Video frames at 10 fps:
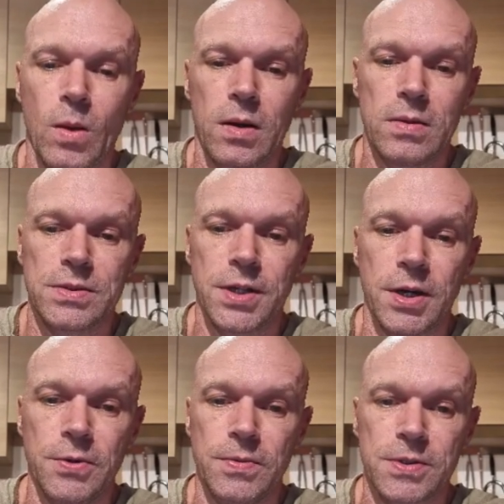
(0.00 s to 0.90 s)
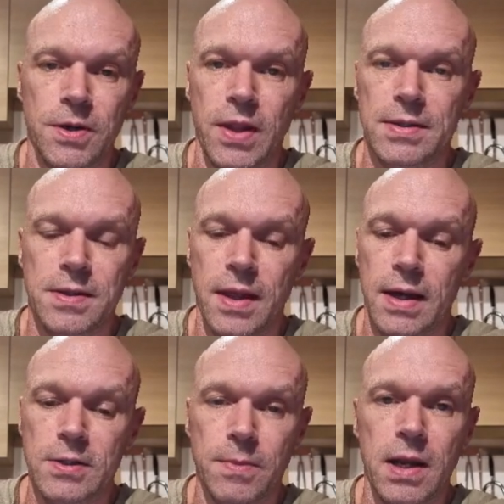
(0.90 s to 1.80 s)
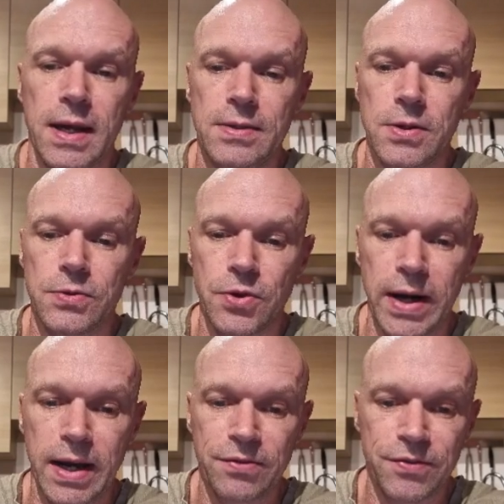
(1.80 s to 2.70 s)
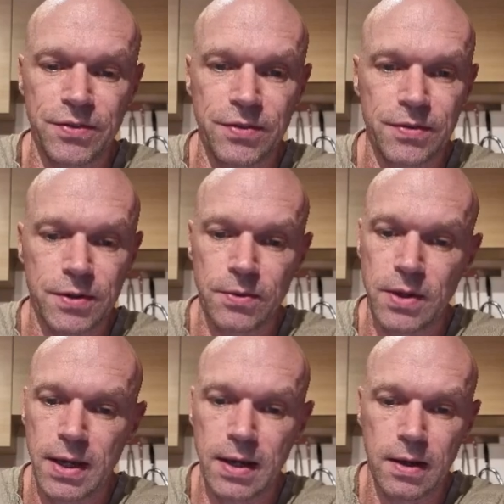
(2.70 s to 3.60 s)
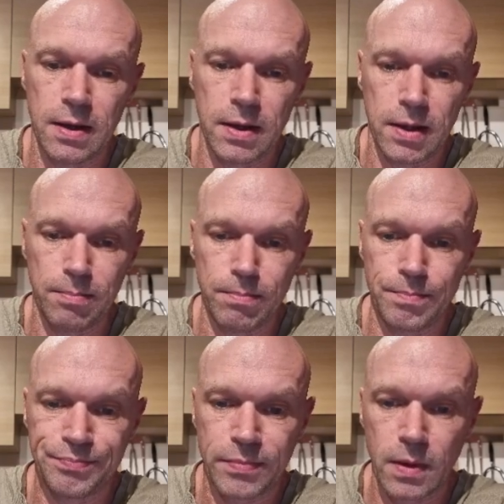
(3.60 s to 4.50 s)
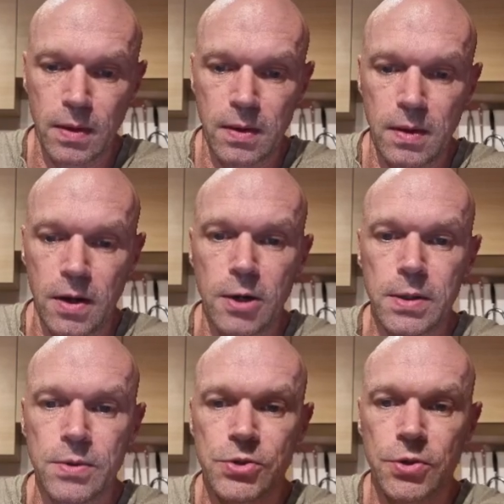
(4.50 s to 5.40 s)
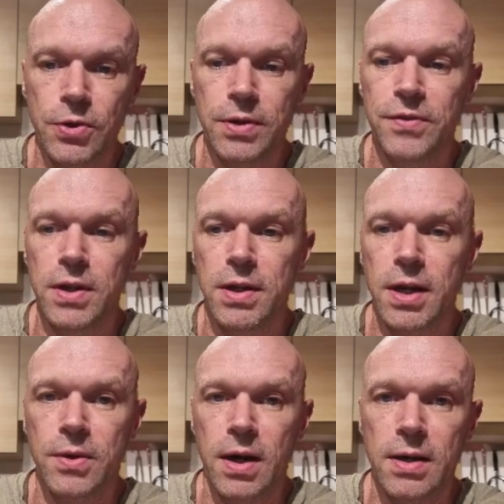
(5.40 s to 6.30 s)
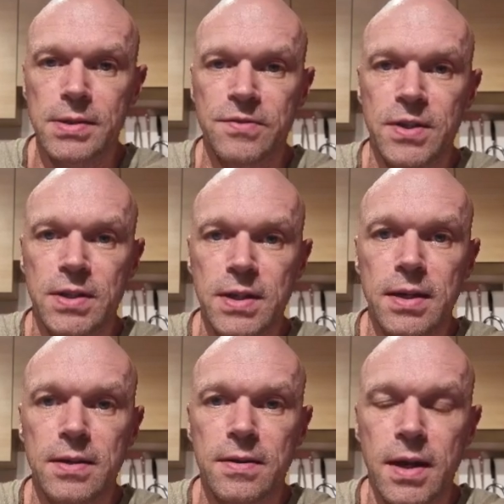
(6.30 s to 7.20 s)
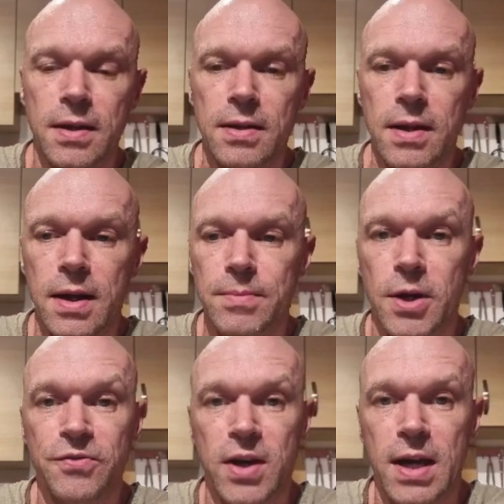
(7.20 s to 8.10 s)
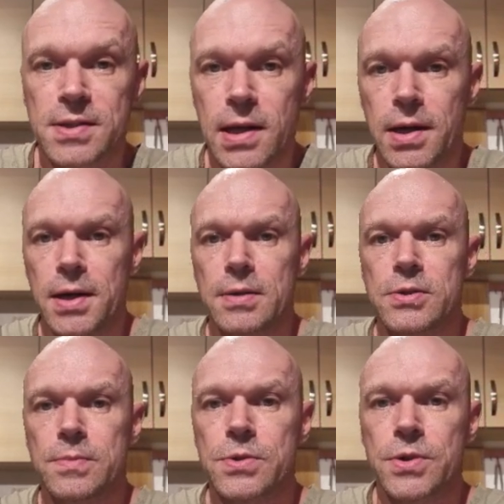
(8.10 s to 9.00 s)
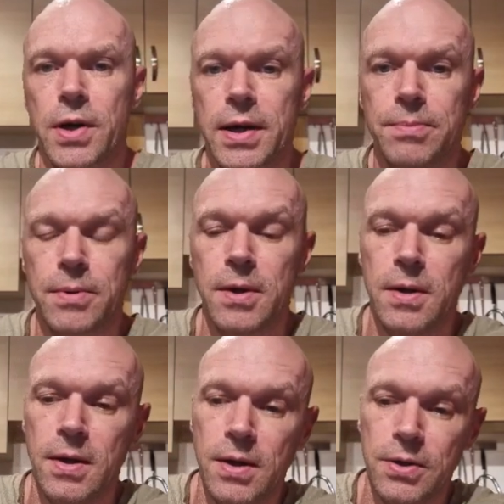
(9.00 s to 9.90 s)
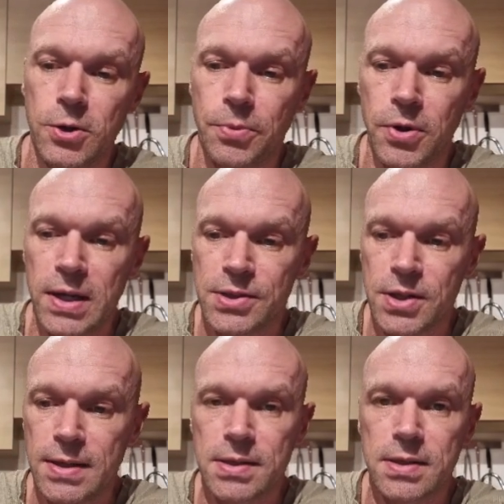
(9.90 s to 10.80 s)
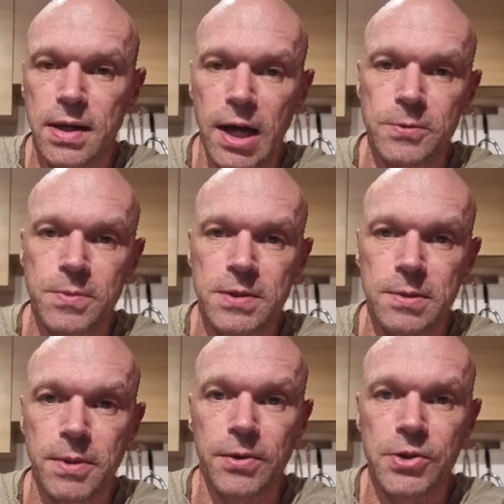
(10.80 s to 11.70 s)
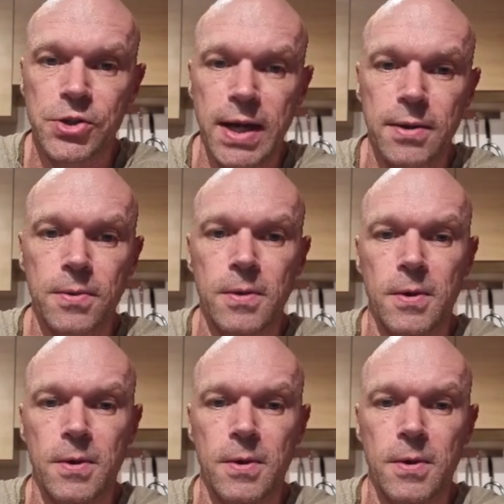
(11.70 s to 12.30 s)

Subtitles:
So that's my latest draft. So yeah, I hope you enjoyed the video, guys. If you did, then yeah, don't forget to like and subscribe. Do appreciate it. It helps me to build the channel.